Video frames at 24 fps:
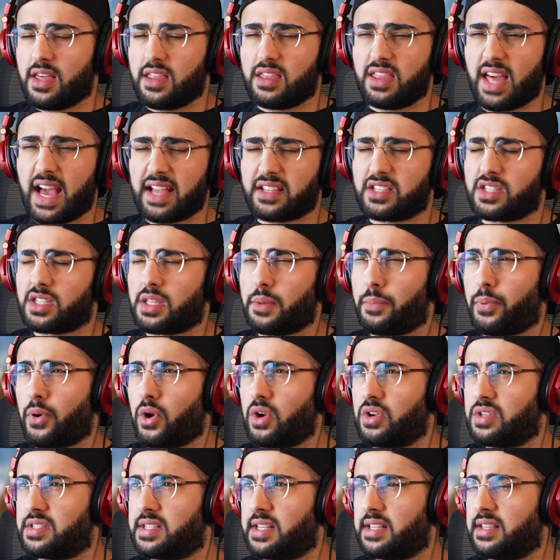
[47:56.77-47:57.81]
that's the
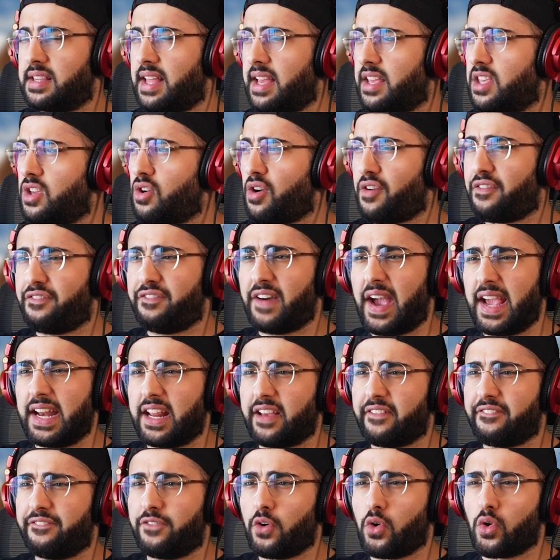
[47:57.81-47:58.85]
person that you're
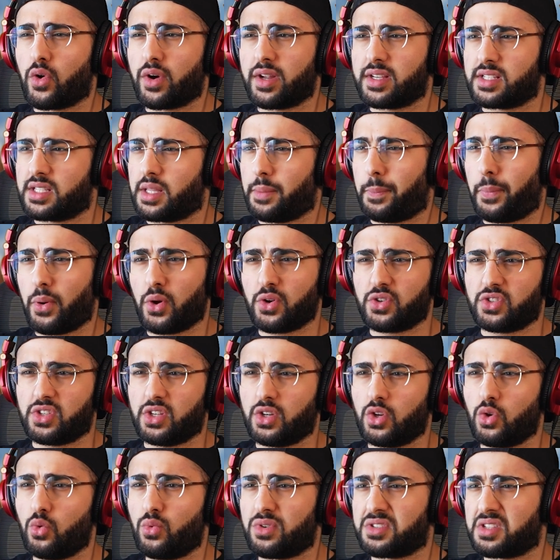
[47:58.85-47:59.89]
fighting for, is the
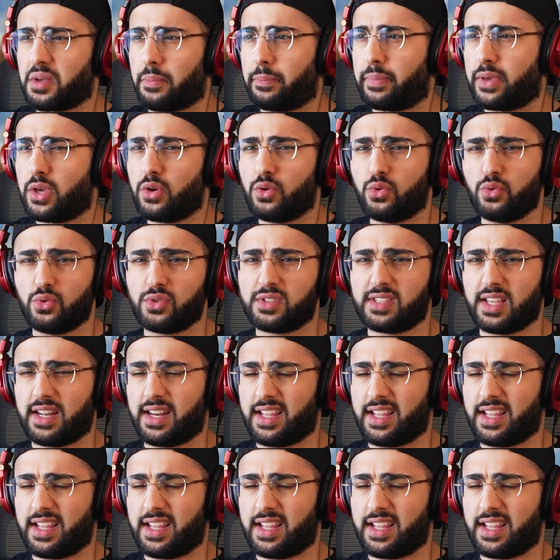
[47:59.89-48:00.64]
person who was abused.